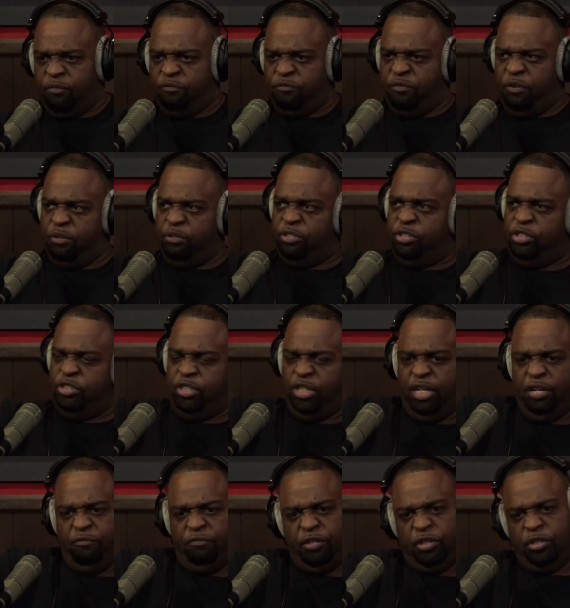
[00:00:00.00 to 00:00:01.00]
the first
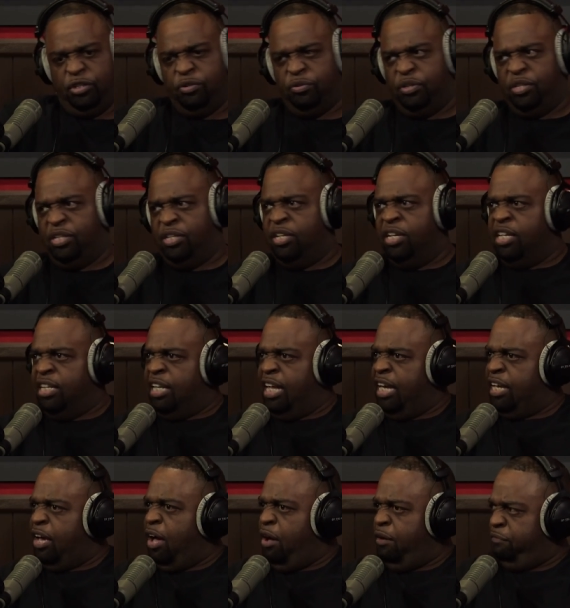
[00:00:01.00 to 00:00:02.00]
living unit,
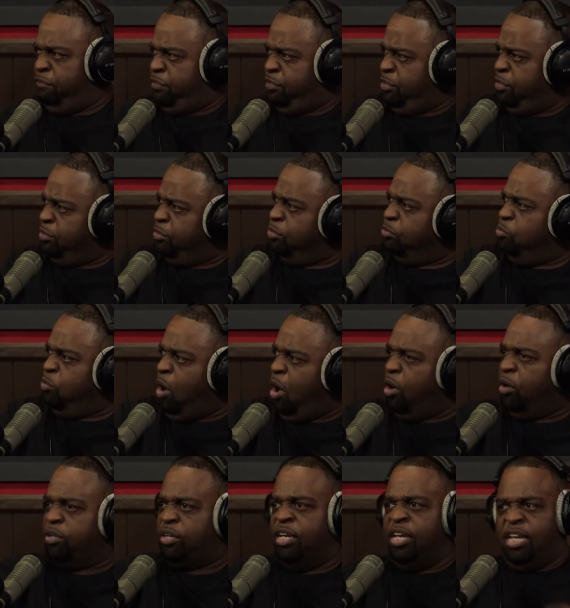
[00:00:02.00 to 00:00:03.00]
like officers
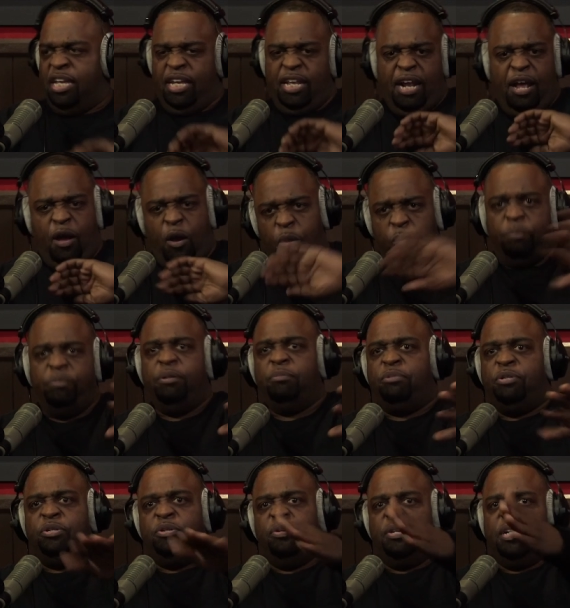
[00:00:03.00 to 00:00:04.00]
walk, and I opened
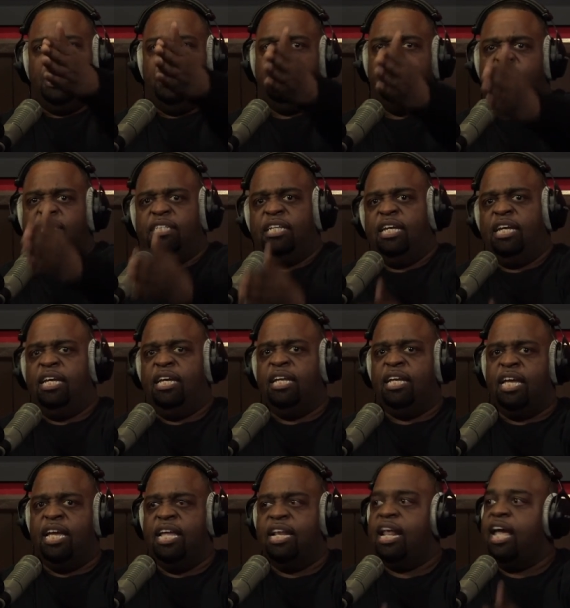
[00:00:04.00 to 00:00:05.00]
up the door and I looked there,
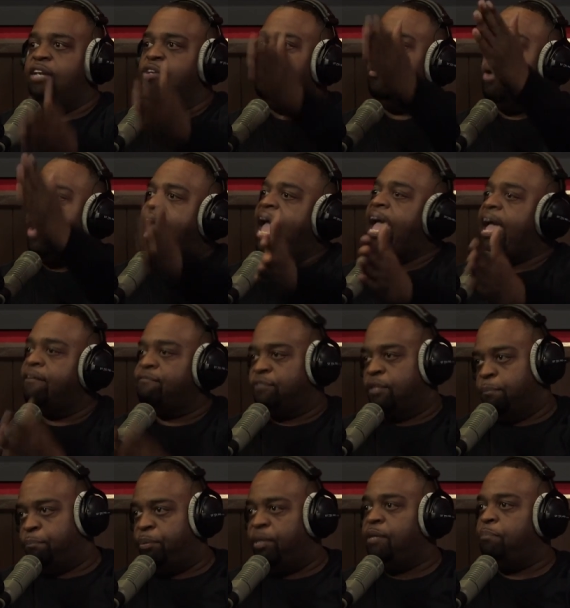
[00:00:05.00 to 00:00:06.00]
and I knew half
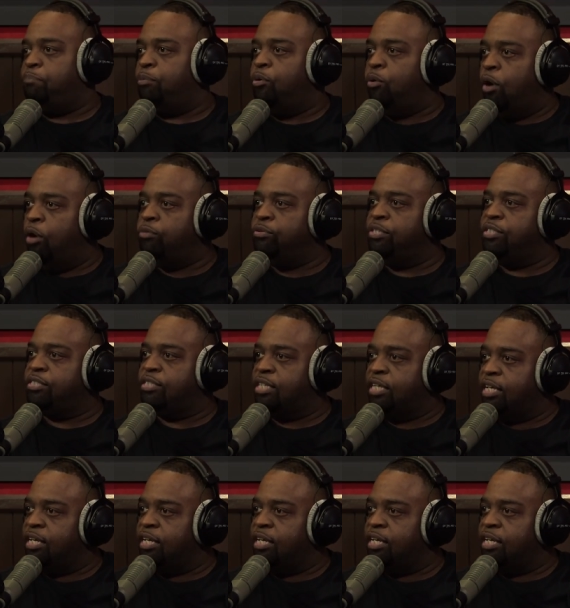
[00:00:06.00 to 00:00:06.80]
the people on the